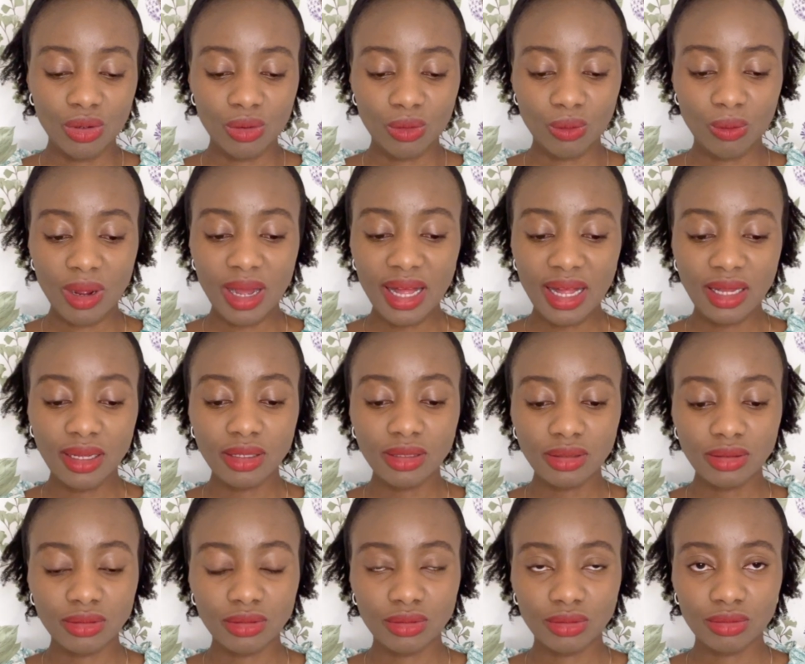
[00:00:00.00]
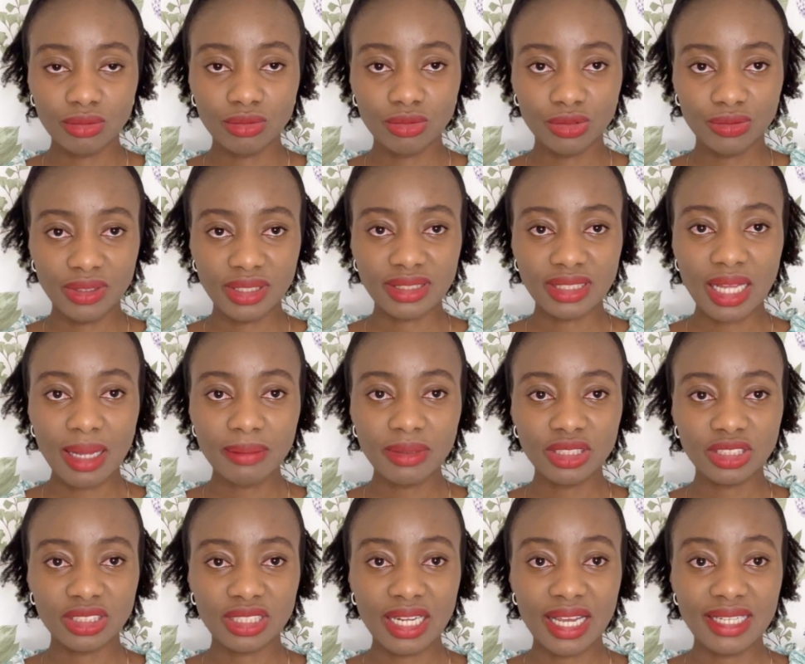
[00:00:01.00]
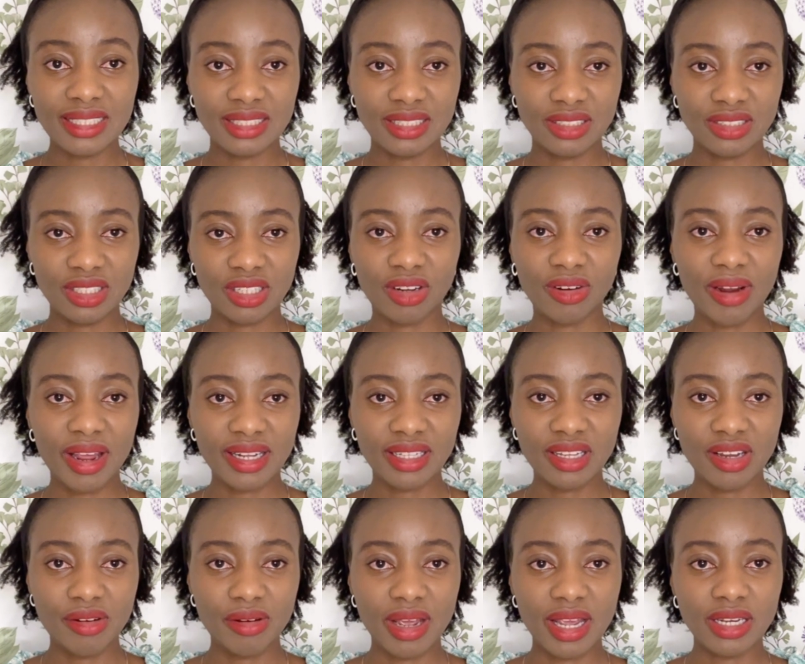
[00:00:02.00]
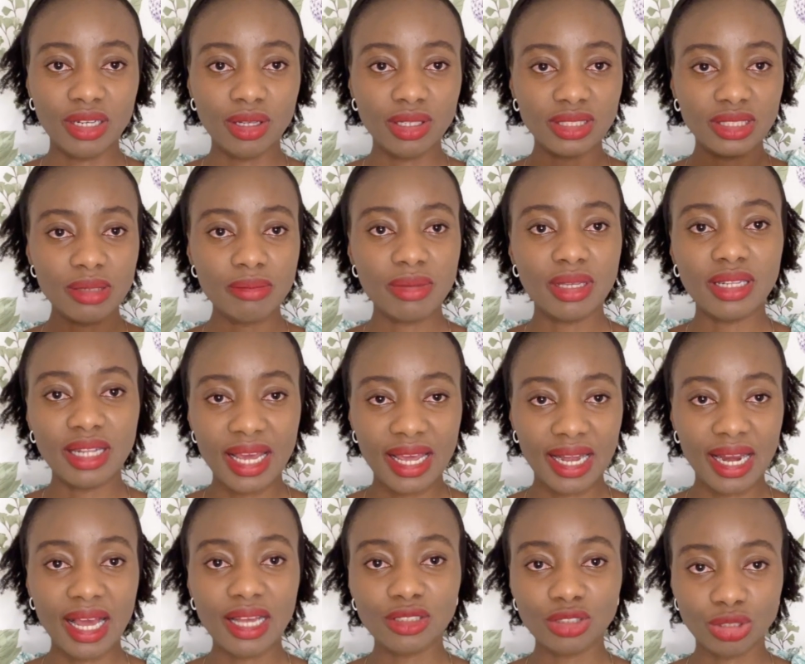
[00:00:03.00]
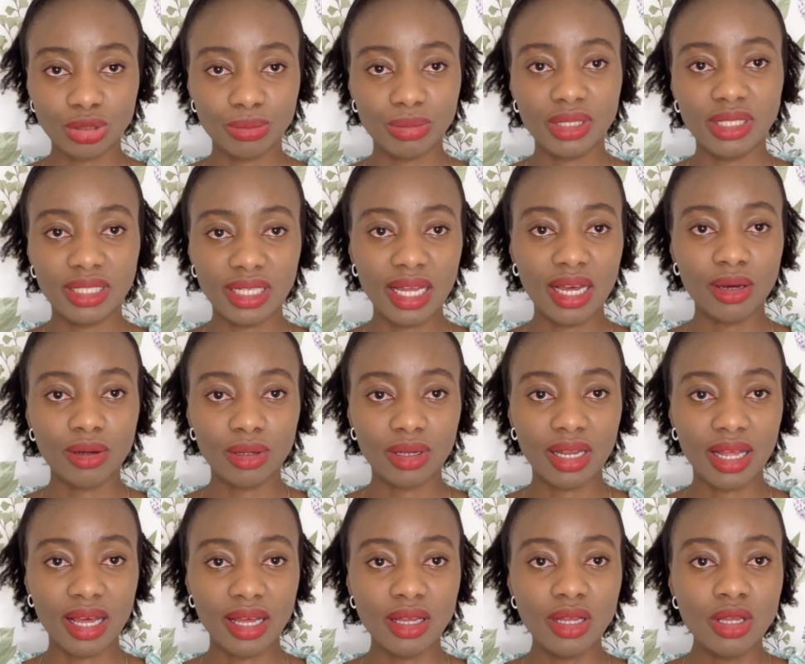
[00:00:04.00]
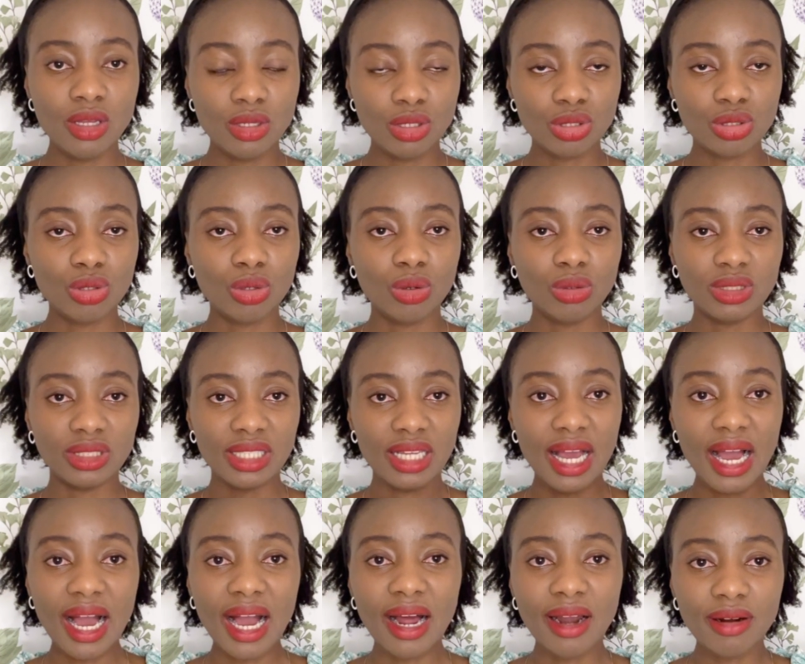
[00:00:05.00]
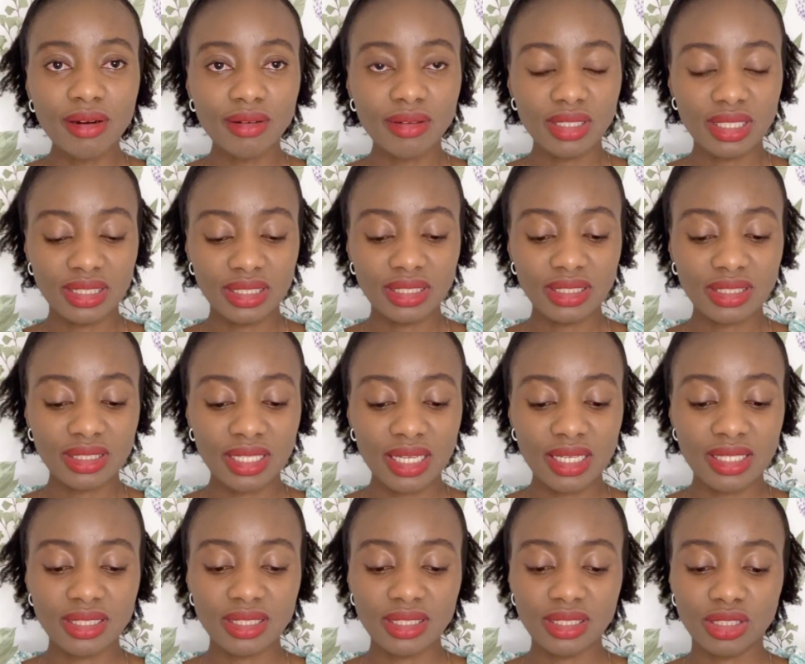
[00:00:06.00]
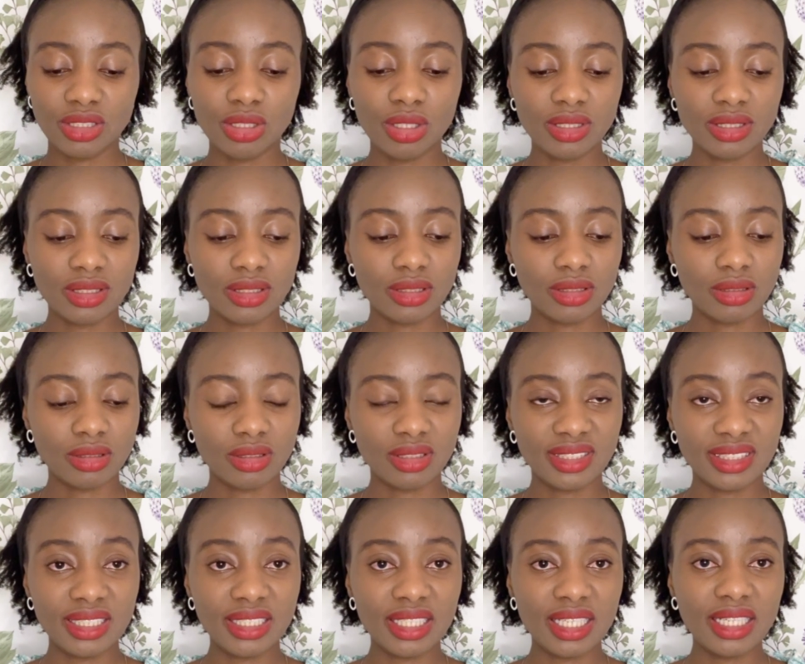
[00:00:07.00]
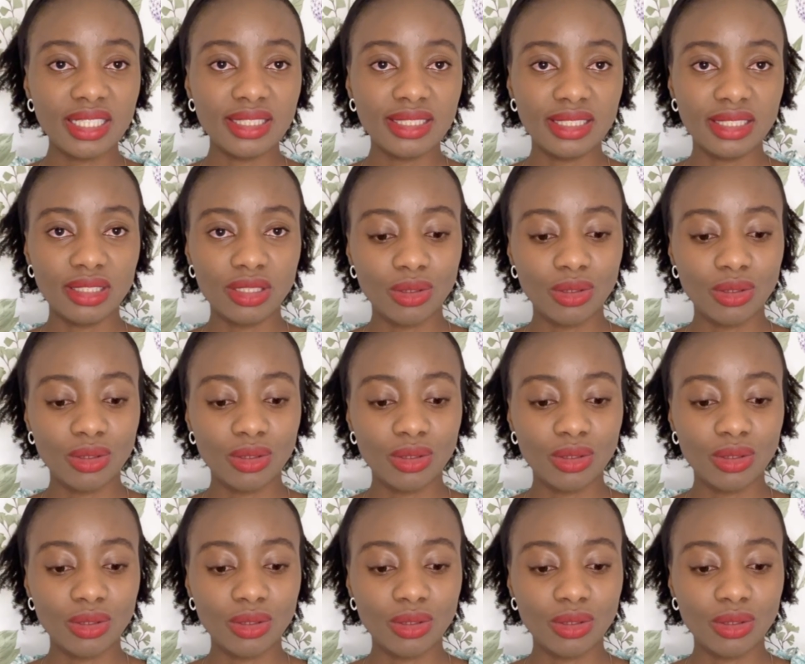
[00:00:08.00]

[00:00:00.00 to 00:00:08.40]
Well, we've established that it is a criteria. It doesn't mean that it has to be in that order. So the R in this case is just ticking the